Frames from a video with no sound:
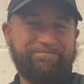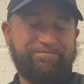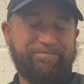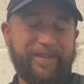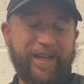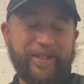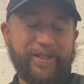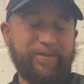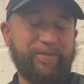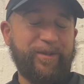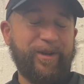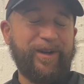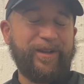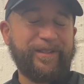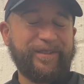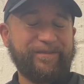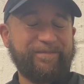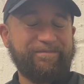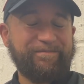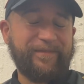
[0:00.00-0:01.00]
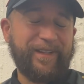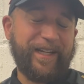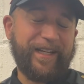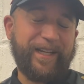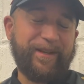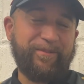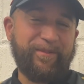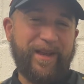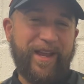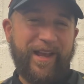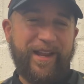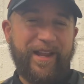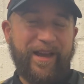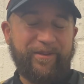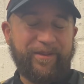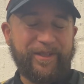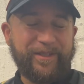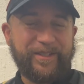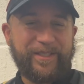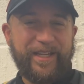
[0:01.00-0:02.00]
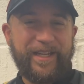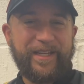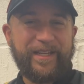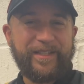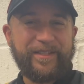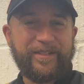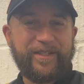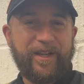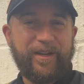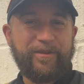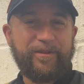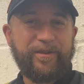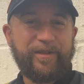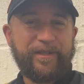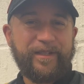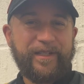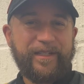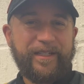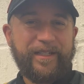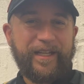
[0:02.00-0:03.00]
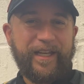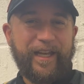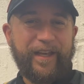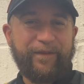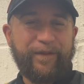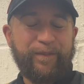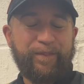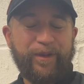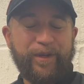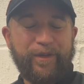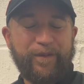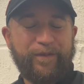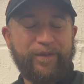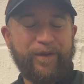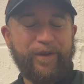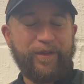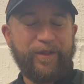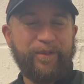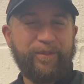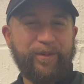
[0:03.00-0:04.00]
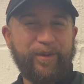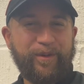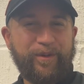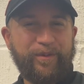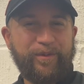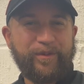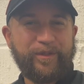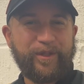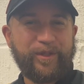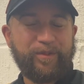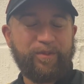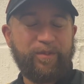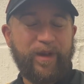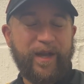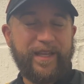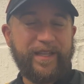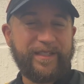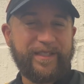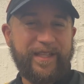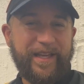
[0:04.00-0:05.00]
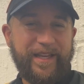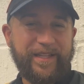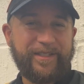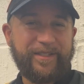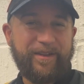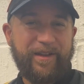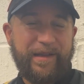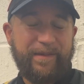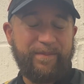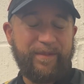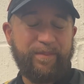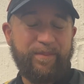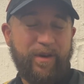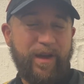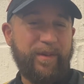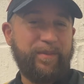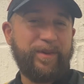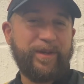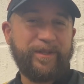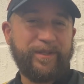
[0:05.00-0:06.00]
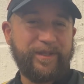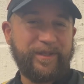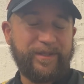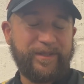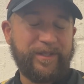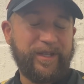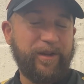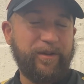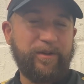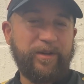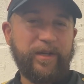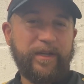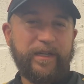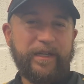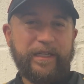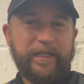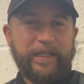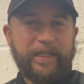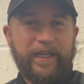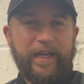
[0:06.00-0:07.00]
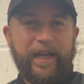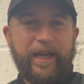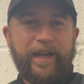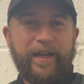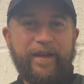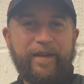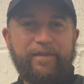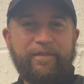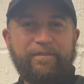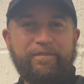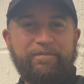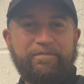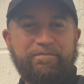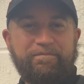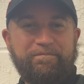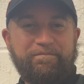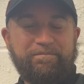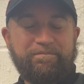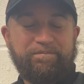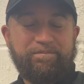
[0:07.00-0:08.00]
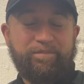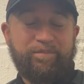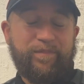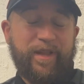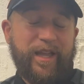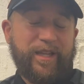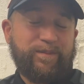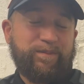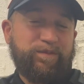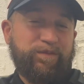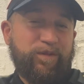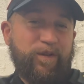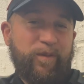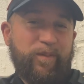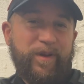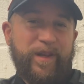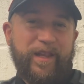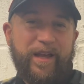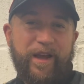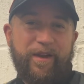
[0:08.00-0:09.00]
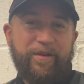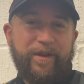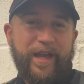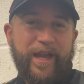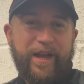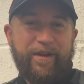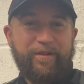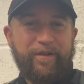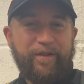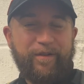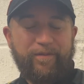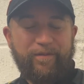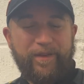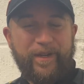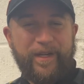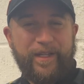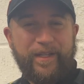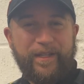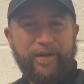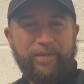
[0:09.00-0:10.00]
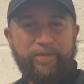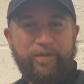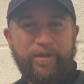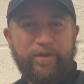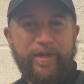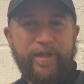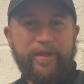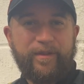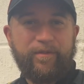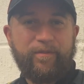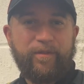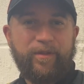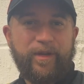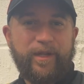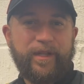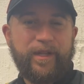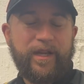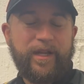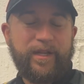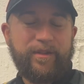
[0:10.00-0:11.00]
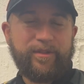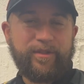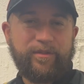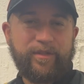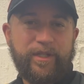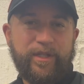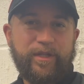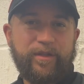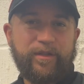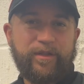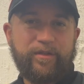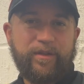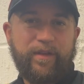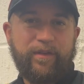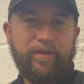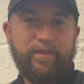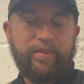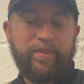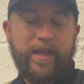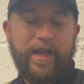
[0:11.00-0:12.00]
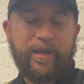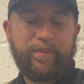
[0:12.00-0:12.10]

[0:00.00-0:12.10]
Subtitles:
Doesn't work. And then we end up conceding. So if you put your foot on the ball, just waits their time, in my opinion. So that's probably the only error, really, that Bruni really done. It's obviously good to have him back.